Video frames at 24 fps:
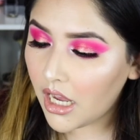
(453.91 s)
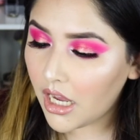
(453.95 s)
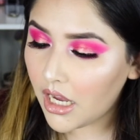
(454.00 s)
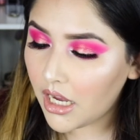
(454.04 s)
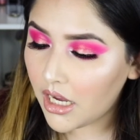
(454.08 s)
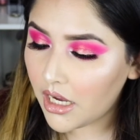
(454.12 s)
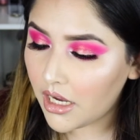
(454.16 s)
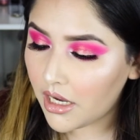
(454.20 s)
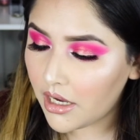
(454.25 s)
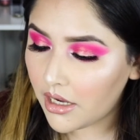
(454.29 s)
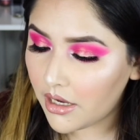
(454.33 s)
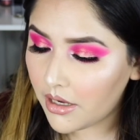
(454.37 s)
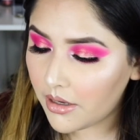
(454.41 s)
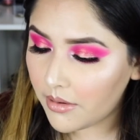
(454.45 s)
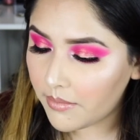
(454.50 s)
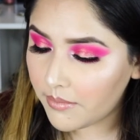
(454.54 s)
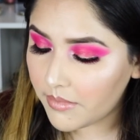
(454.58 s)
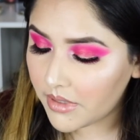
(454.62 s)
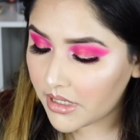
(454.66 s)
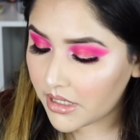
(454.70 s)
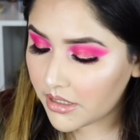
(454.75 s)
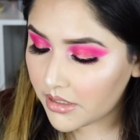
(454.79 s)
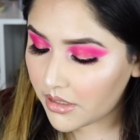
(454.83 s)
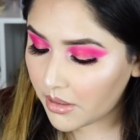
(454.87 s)

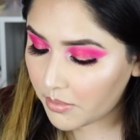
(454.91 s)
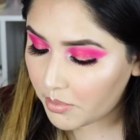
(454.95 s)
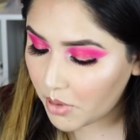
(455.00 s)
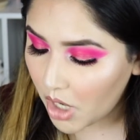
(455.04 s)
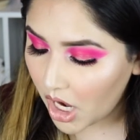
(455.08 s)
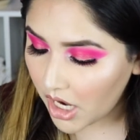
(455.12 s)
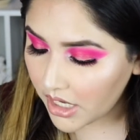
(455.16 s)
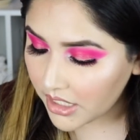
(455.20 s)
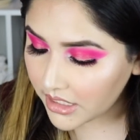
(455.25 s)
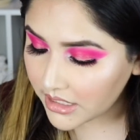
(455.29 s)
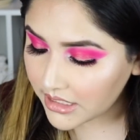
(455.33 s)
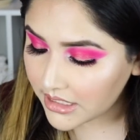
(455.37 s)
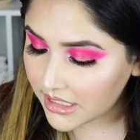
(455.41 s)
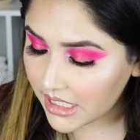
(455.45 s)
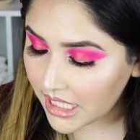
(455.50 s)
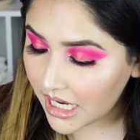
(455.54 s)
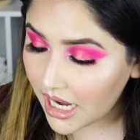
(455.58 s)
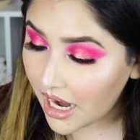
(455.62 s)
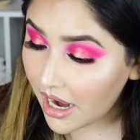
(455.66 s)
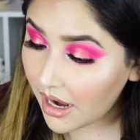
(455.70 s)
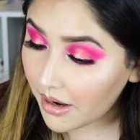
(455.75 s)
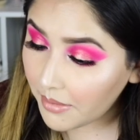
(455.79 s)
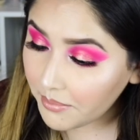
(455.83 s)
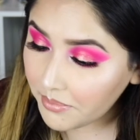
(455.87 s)
Um, the products
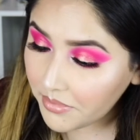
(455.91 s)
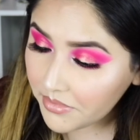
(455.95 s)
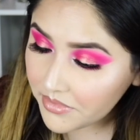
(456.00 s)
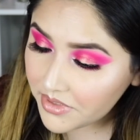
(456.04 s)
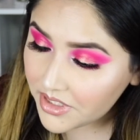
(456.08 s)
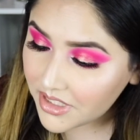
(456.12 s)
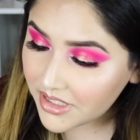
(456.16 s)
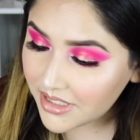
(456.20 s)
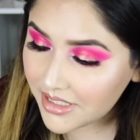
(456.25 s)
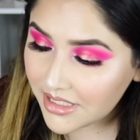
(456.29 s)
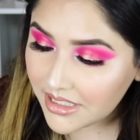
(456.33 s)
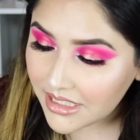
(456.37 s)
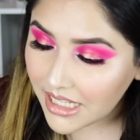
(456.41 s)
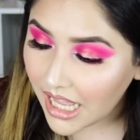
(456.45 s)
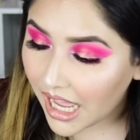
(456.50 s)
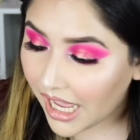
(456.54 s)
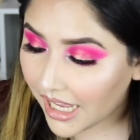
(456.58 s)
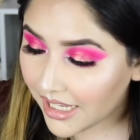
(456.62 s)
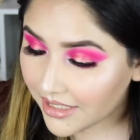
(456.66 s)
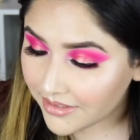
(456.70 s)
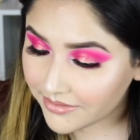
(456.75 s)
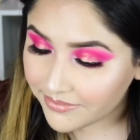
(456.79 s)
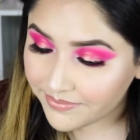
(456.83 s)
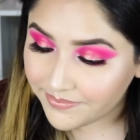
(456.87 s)
that I'm just
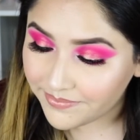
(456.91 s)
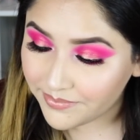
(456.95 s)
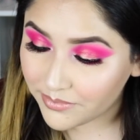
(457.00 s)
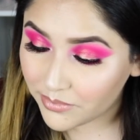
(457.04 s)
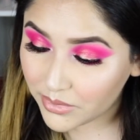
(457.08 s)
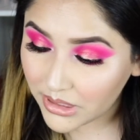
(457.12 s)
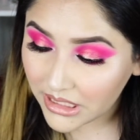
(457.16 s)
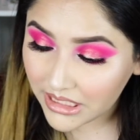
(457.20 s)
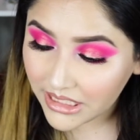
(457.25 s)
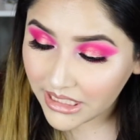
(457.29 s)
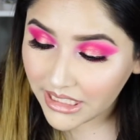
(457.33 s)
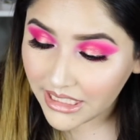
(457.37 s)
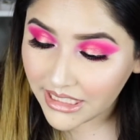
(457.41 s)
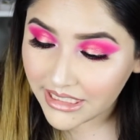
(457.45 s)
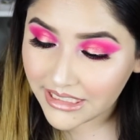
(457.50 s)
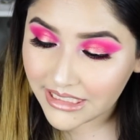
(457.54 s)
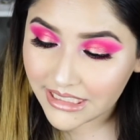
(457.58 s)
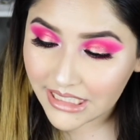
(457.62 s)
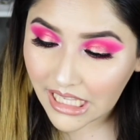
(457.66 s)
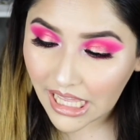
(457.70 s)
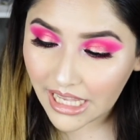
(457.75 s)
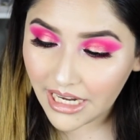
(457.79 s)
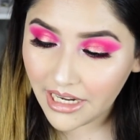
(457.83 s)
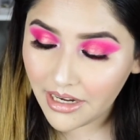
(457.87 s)
not really
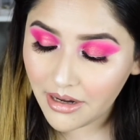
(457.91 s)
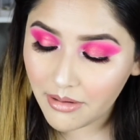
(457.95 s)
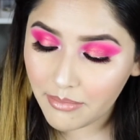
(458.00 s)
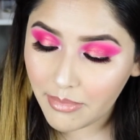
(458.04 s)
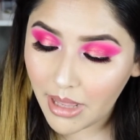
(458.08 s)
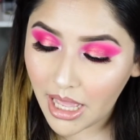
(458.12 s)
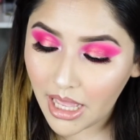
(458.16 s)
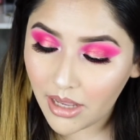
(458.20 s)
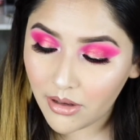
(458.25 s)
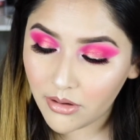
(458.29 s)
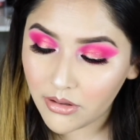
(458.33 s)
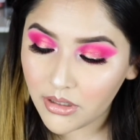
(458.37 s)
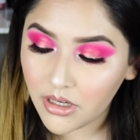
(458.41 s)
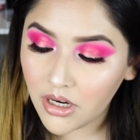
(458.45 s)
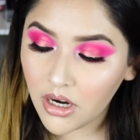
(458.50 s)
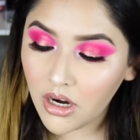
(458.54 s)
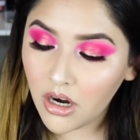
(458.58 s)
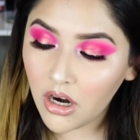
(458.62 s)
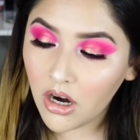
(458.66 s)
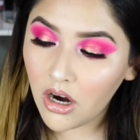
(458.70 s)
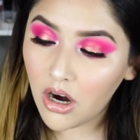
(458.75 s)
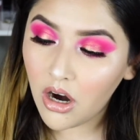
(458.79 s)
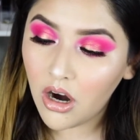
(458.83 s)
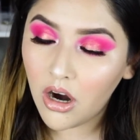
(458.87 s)
excited about
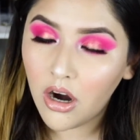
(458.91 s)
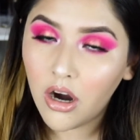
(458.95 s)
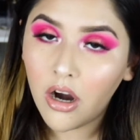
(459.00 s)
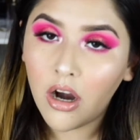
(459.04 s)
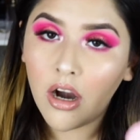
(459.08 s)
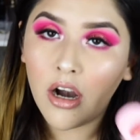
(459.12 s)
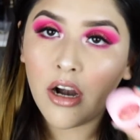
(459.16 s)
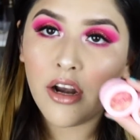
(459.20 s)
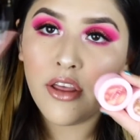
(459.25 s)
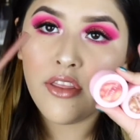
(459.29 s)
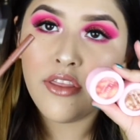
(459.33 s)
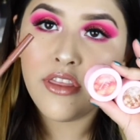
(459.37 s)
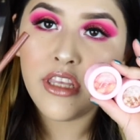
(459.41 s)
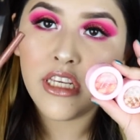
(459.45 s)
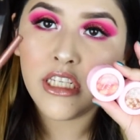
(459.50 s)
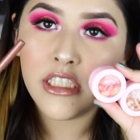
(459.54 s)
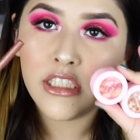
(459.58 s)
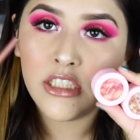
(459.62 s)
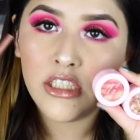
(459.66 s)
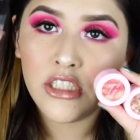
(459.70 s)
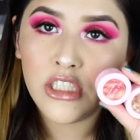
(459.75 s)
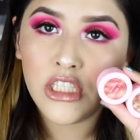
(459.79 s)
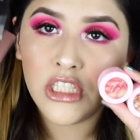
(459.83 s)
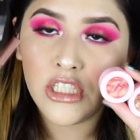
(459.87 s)
are
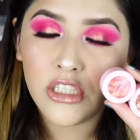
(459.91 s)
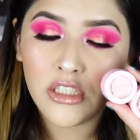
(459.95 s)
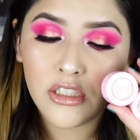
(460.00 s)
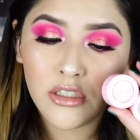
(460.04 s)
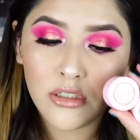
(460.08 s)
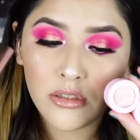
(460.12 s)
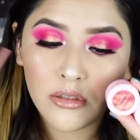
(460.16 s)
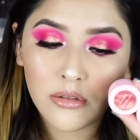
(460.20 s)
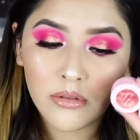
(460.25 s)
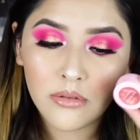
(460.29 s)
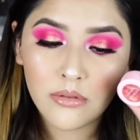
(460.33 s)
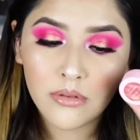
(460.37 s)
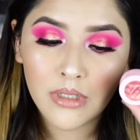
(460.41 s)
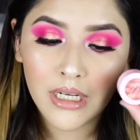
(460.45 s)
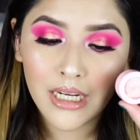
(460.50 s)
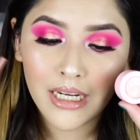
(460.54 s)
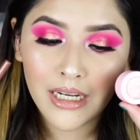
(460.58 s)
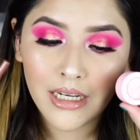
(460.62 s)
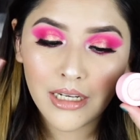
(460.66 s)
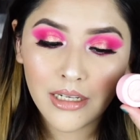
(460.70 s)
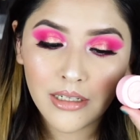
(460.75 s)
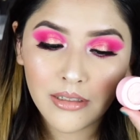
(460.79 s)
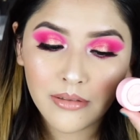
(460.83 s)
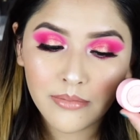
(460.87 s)
these two.
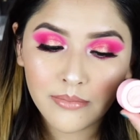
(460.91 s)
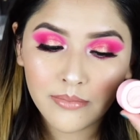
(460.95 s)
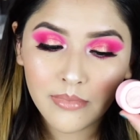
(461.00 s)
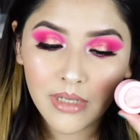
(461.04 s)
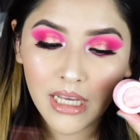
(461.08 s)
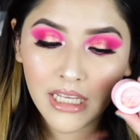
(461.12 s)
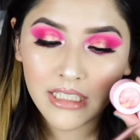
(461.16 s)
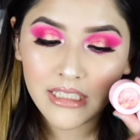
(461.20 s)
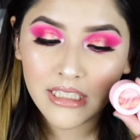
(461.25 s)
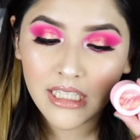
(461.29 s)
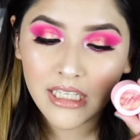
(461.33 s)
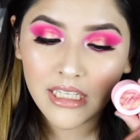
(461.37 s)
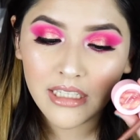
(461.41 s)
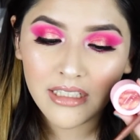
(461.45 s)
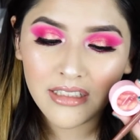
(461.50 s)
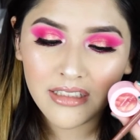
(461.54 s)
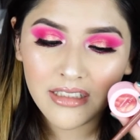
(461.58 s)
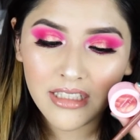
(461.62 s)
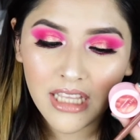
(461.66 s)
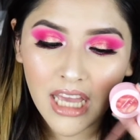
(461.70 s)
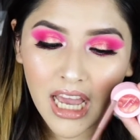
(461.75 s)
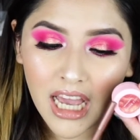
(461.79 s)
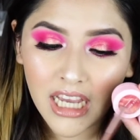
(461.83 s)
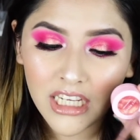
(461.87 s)
Um, I
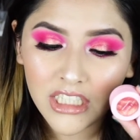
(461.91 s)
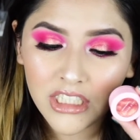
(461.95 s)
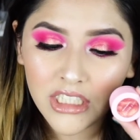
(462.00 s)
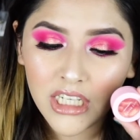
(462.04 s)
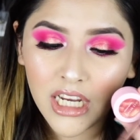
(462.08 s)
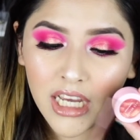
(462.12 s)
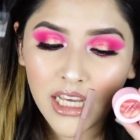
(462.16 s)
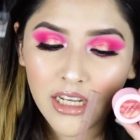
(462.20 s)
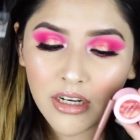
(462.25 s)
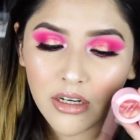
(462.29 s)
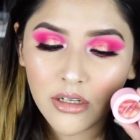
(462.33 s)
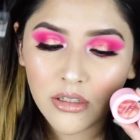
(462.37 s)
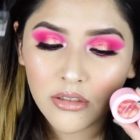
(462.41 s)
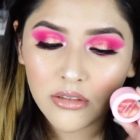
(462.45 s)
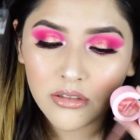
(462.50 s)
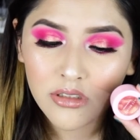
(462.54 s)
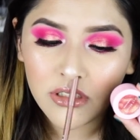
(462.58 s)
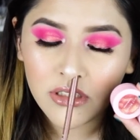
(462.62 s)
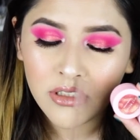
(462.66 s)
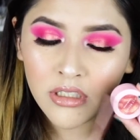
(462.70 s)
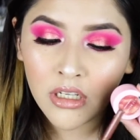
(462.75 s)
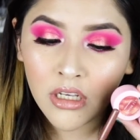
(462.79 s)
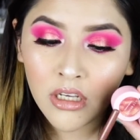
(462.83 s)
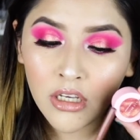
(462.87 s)
think the
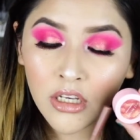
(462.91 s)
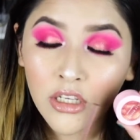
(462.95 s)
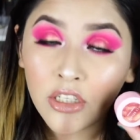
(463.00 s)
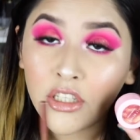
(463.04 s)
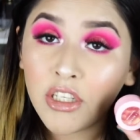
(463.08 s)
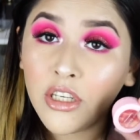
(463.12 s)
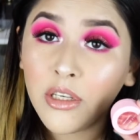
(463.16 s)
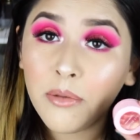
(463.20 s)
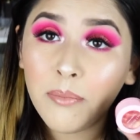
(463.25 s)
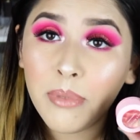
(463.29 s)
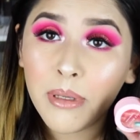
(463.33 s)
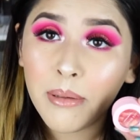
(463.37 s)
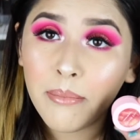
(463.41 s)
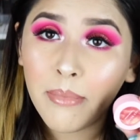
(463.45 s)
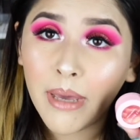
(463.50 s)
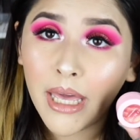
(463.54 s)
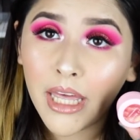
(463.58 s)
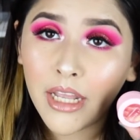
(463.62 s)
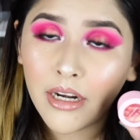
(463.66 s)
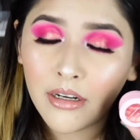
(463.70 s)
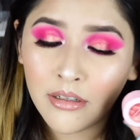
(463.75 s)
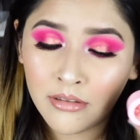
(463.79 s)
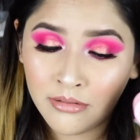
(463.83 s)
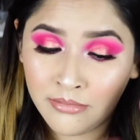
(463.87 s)
eyeshadows could be
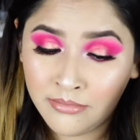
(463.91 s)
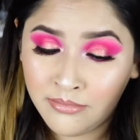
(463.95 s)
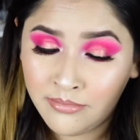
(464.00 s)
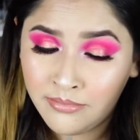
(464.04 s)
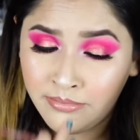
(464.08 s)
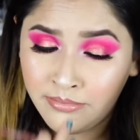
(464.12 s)
better